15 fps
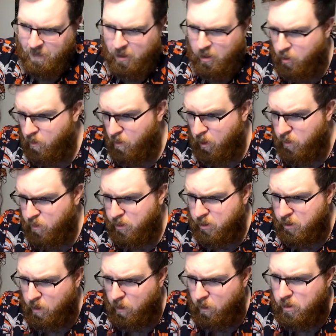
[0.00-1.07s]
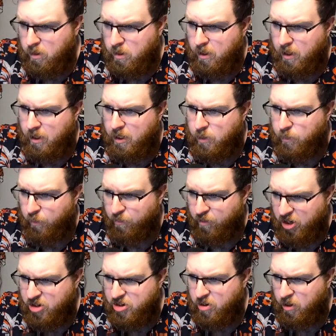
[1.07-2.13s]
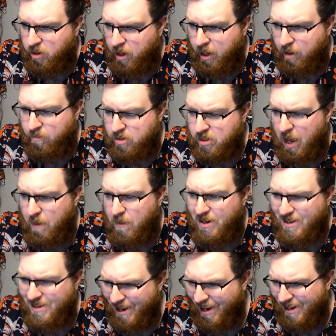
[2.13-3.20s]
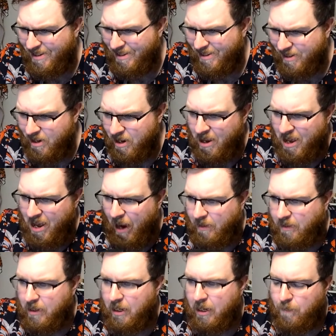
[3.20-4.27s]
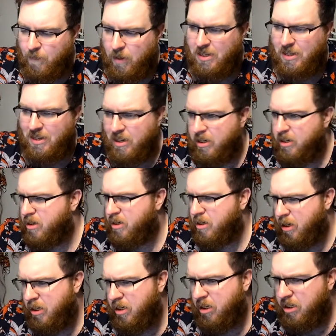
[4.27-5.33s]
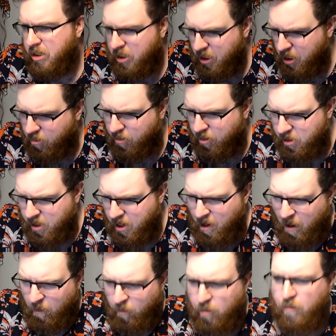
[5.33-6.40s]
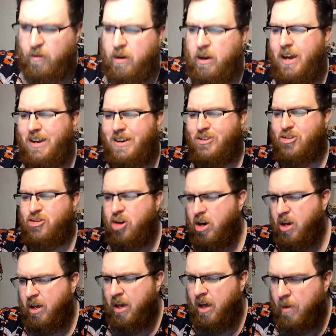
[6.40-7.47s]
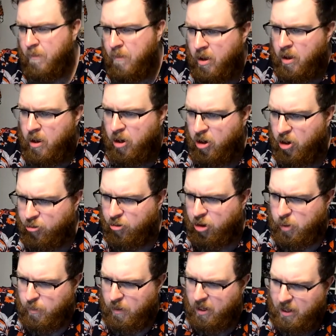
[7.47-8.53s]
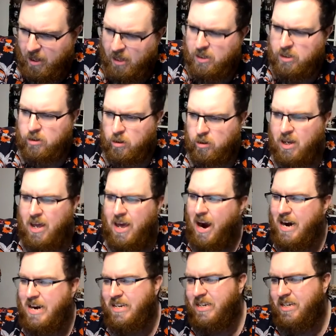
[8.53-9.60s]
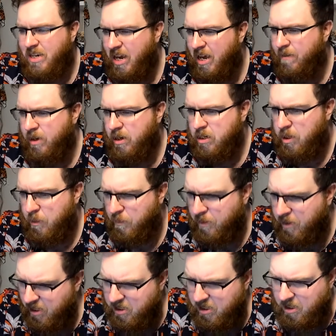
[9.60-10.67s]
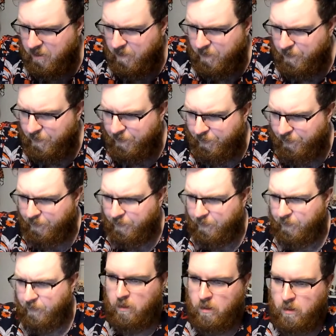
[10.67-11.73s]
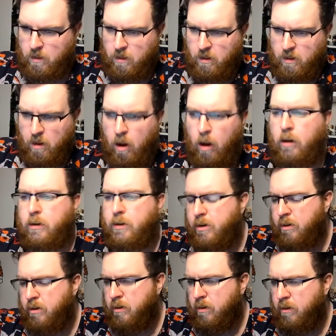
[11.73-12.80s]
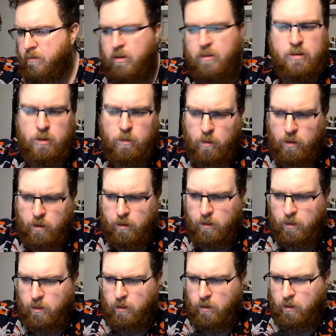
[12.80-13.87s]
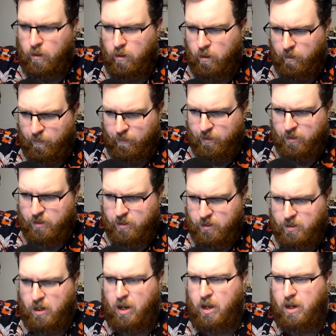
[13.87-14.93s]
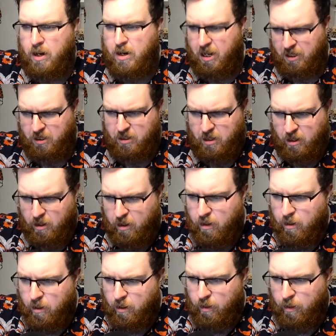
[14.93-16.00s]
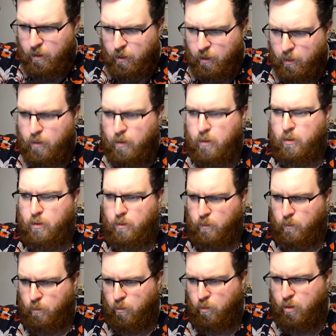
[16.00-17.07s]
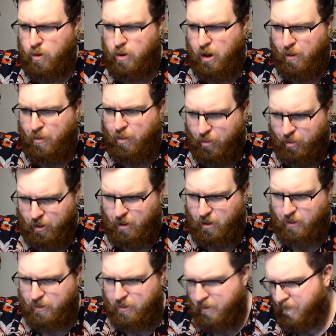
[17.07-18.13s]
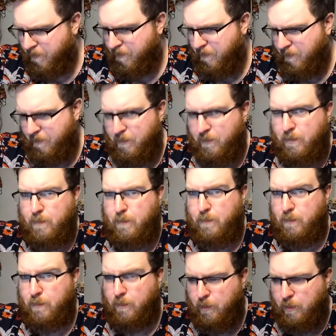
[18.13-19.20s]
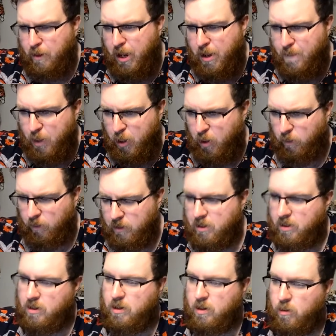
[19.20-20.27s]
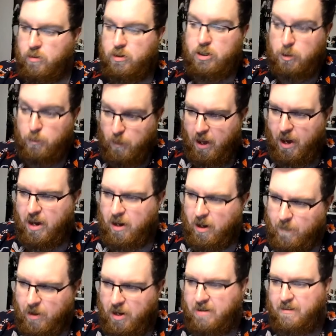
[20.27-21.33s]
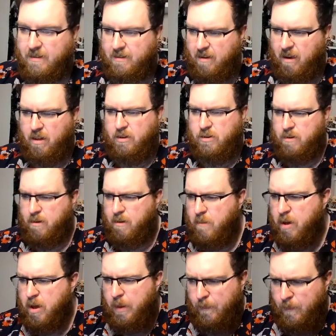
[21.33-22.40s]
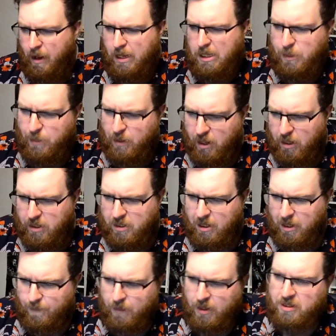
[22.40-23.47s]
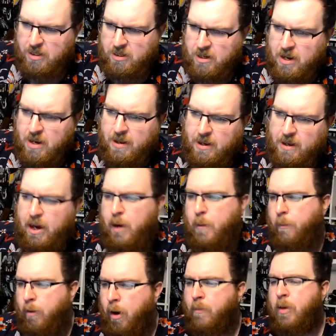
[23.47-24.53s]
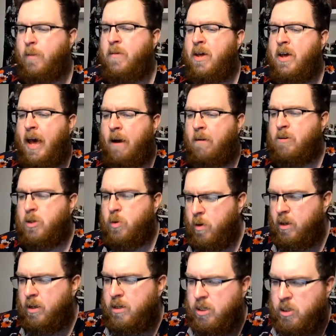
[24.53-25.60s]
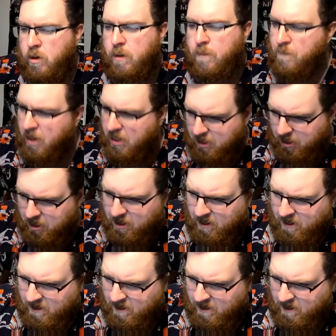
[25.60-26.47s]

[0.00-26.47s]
The court was told that his professional life was now in tatters after he admitted his dirty secret, with clients shunning him, contracts being cancelled, and his savings depleted. Holland, 51, of Ty Nestig, Gwernaffield, near Mold, was spared an immediate jail term, partially because he admitted that he had a problem and was willing to admit it.